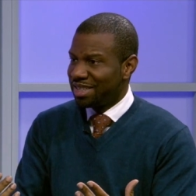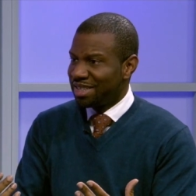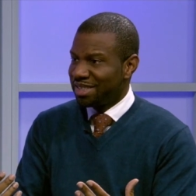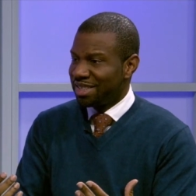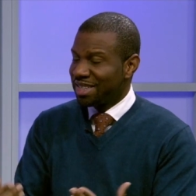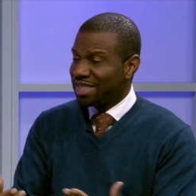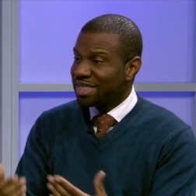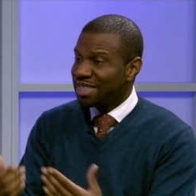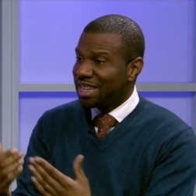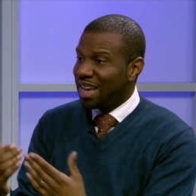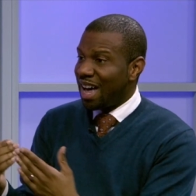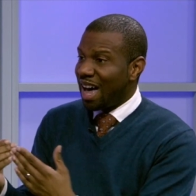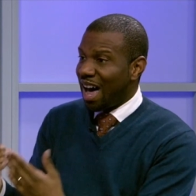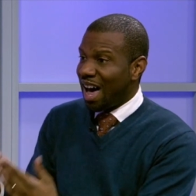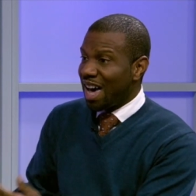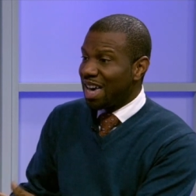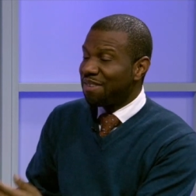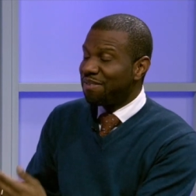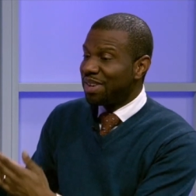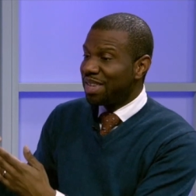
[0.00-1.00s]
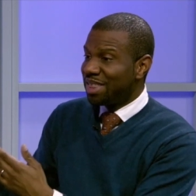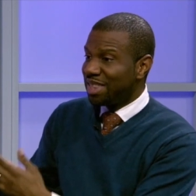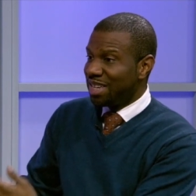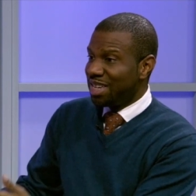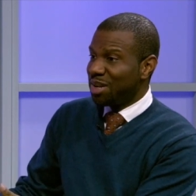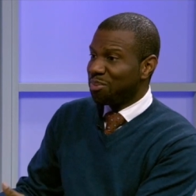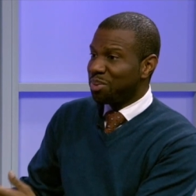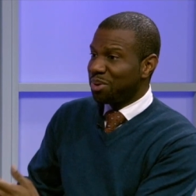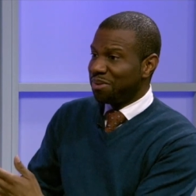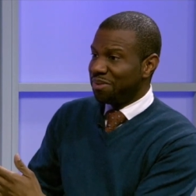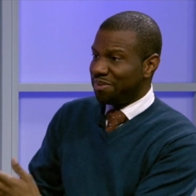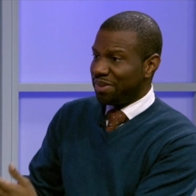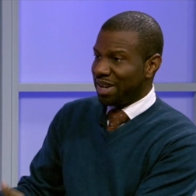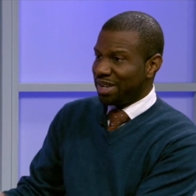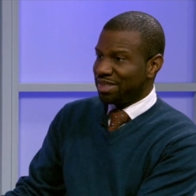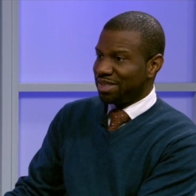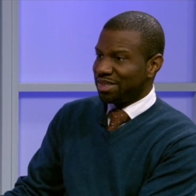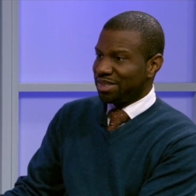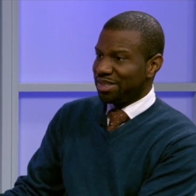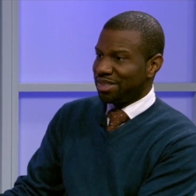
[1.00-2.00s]
this is an Ivy League
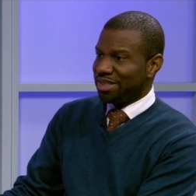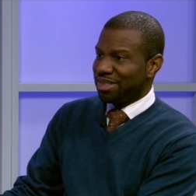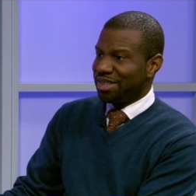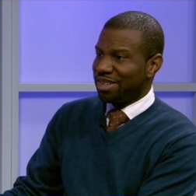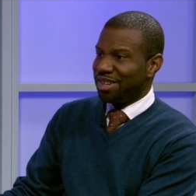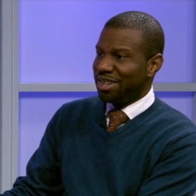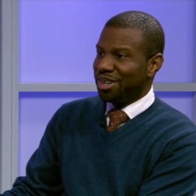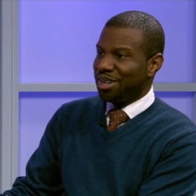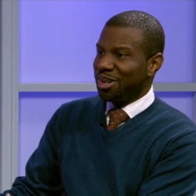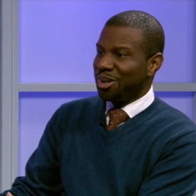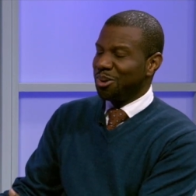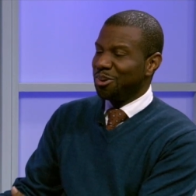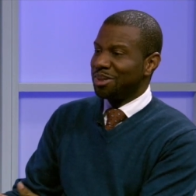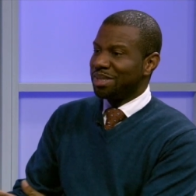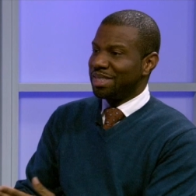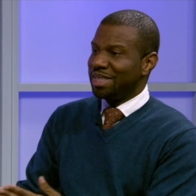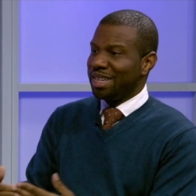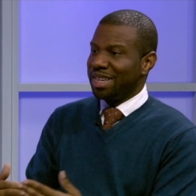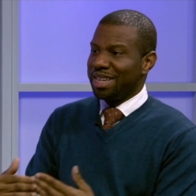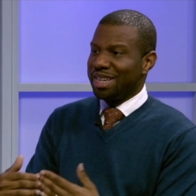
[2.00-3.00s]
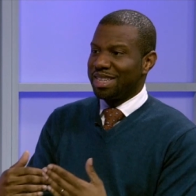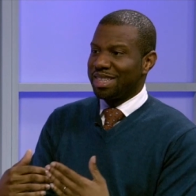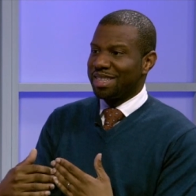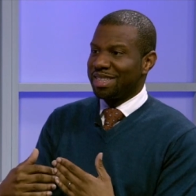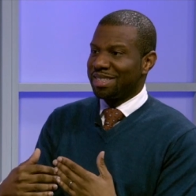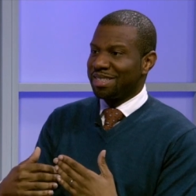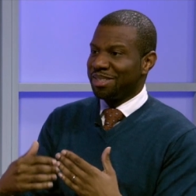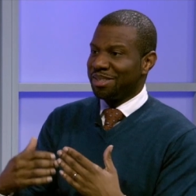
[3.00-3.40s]
professor who said,